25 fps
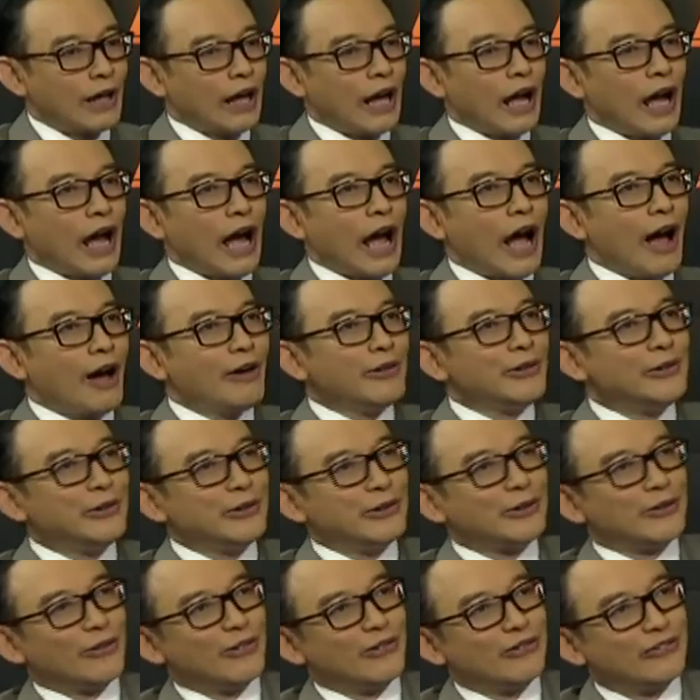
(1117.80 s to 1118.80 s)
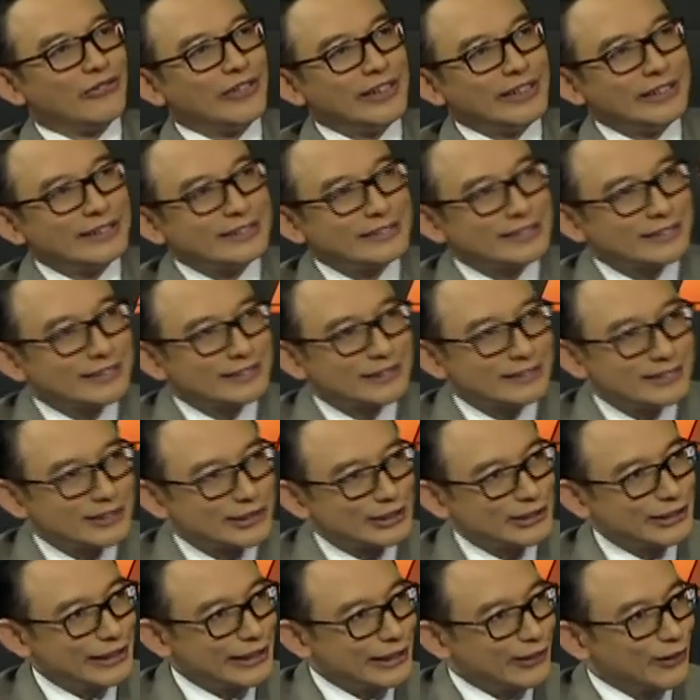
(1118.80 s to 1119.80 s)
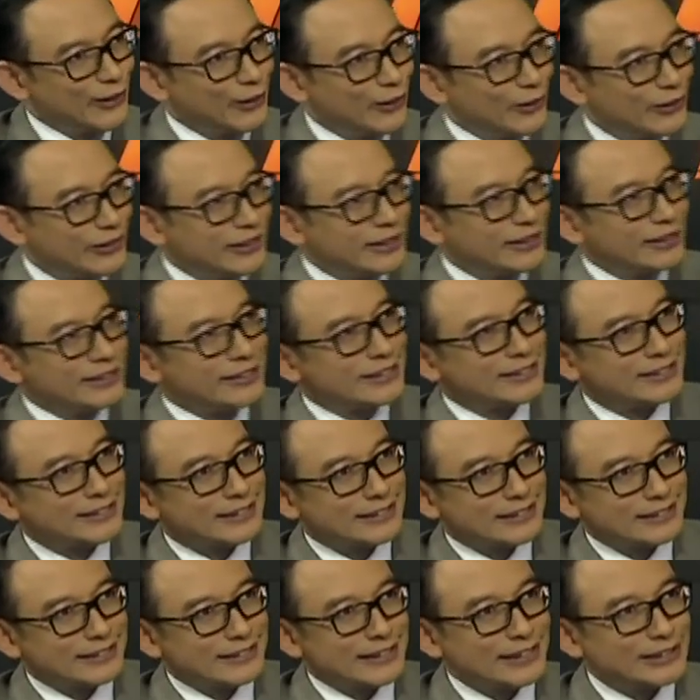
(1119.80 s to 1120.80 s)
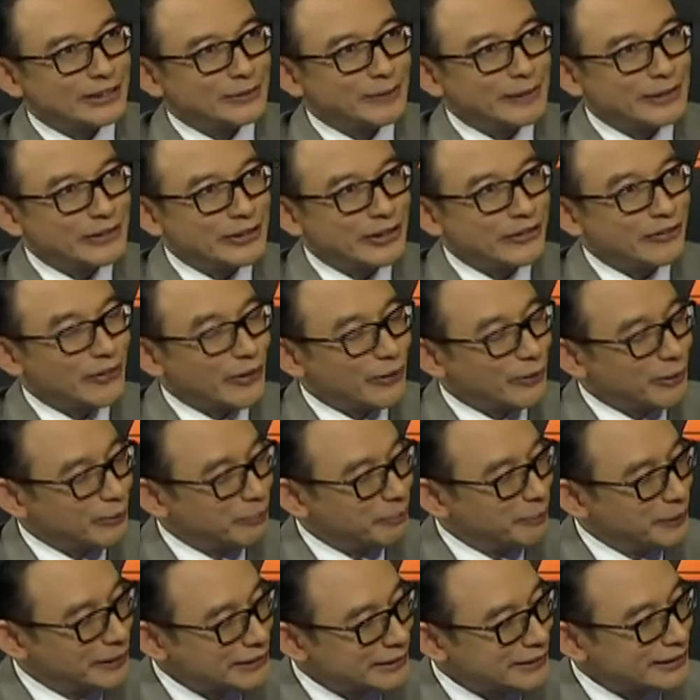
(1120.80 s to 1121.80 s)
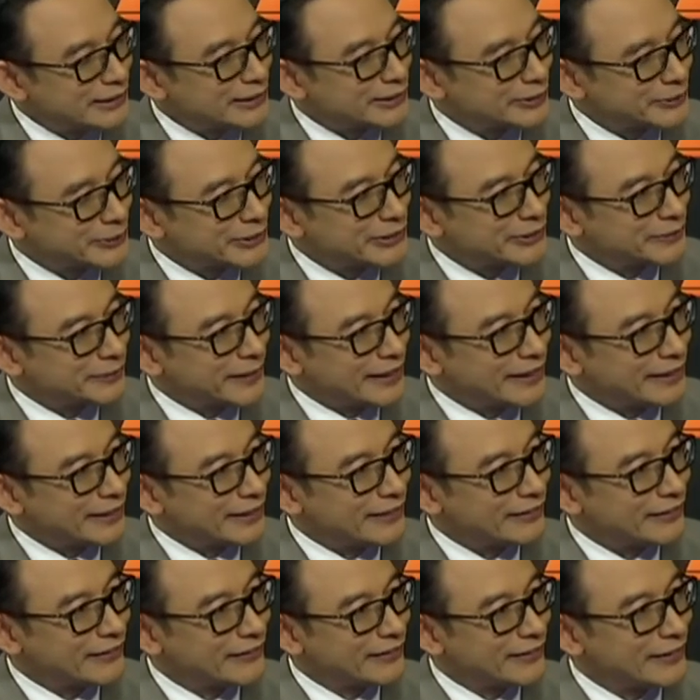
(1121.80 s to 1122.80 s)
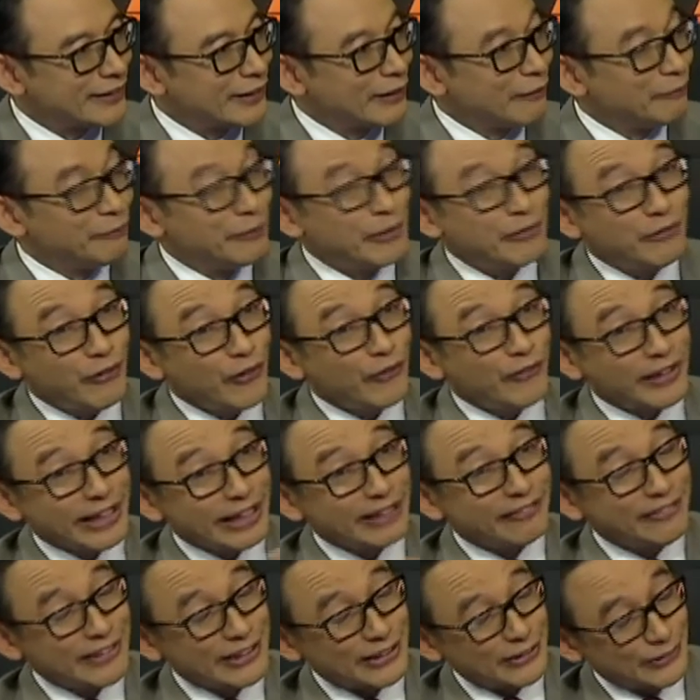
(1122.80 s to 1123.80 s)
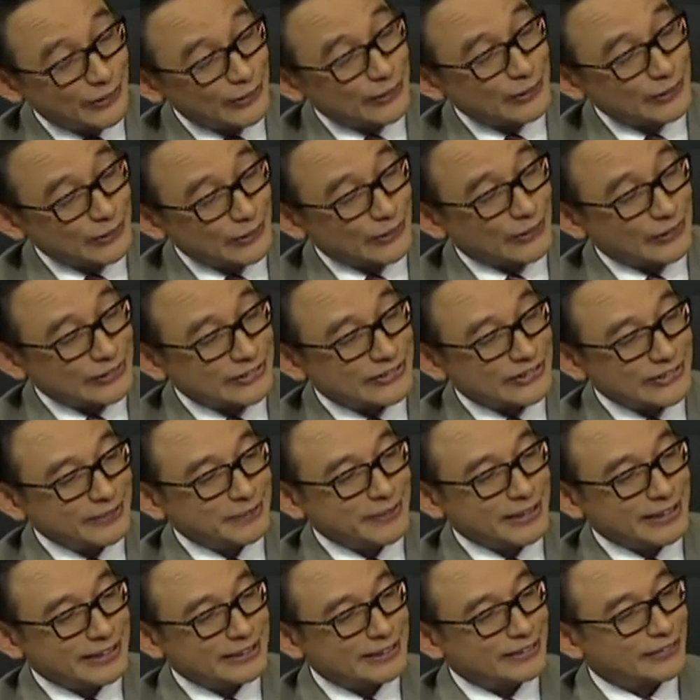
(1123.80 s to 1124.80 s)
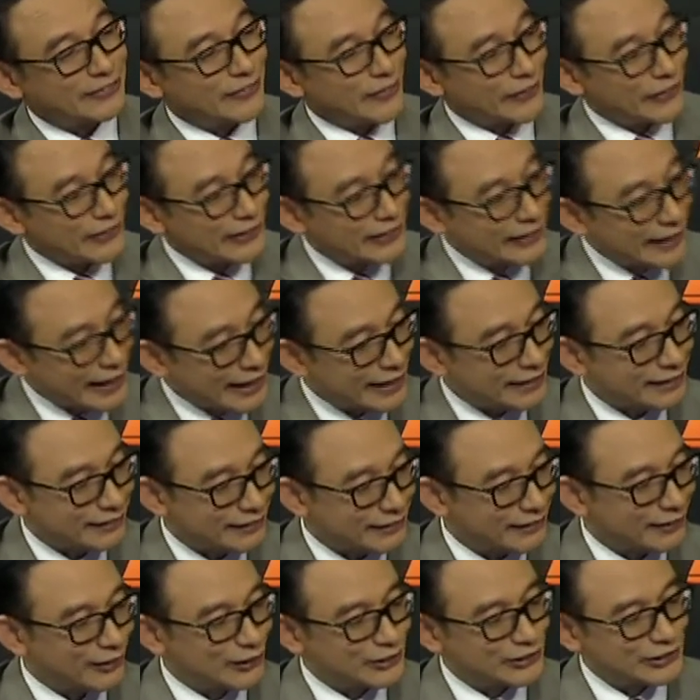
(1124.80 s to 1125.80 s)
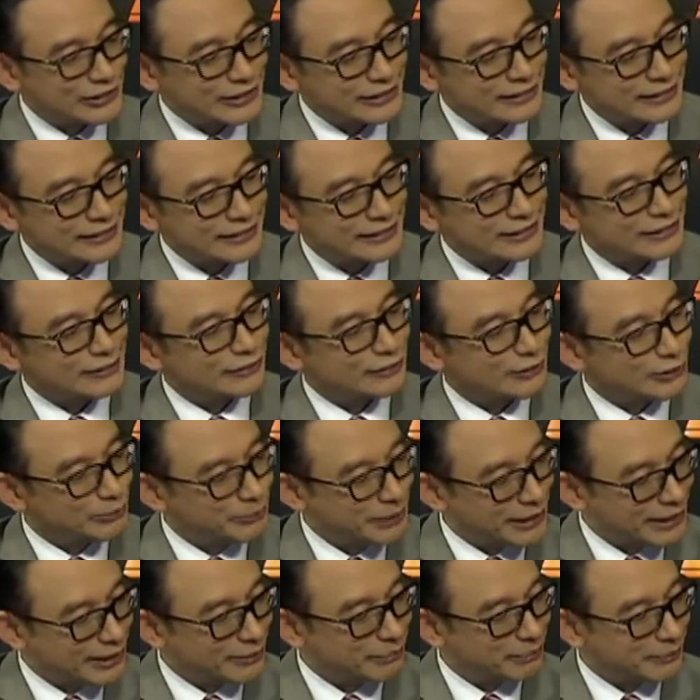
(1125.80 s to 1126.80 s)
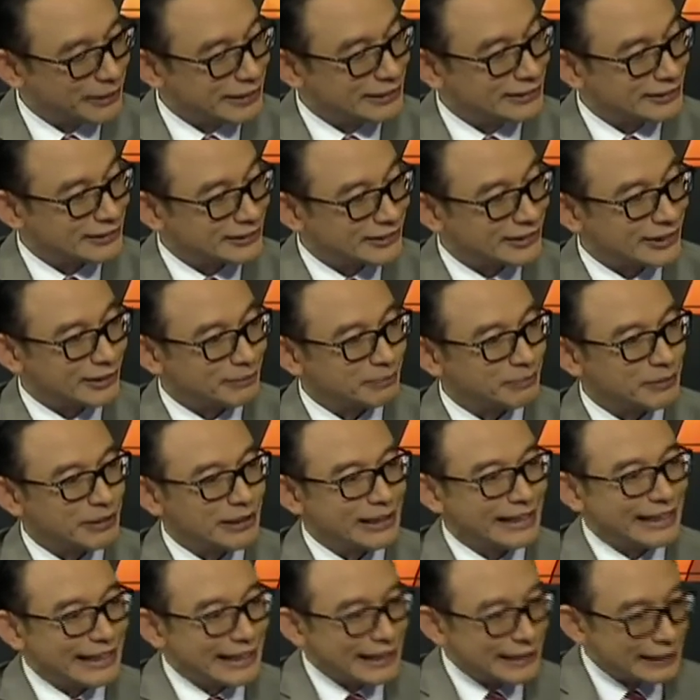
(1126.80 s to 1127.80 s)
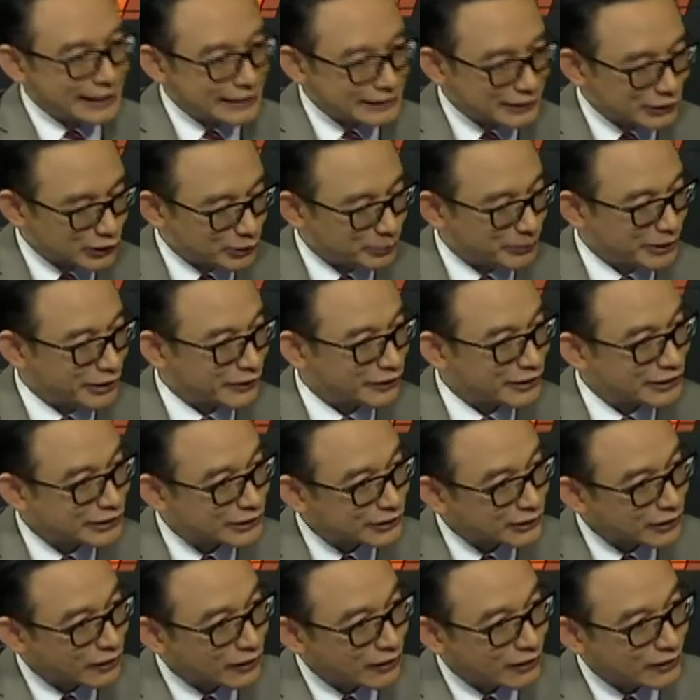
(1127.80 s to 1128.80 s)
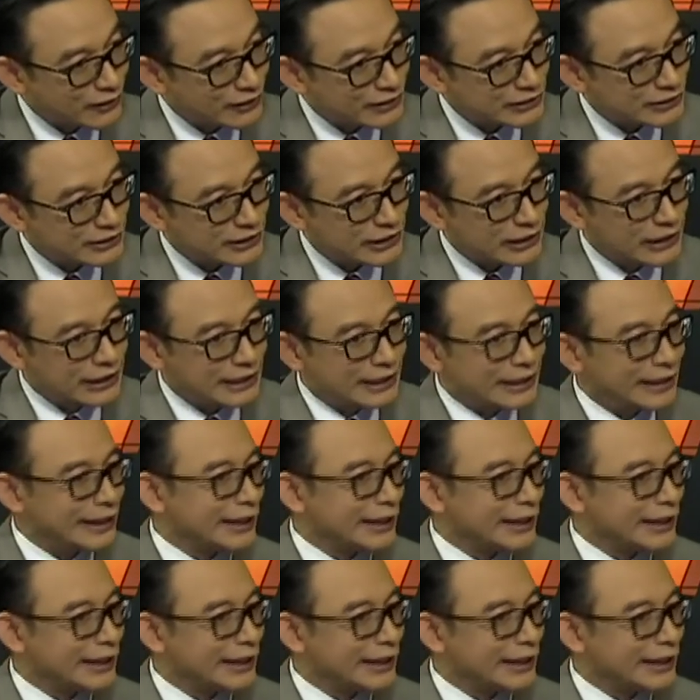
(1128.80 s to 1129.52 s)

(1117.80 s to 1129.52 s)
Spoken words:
How do you convince stakeholders, especially from a business perspective, before we even go to consumers, for that alternative to become mainstream? It needs to be resourced, it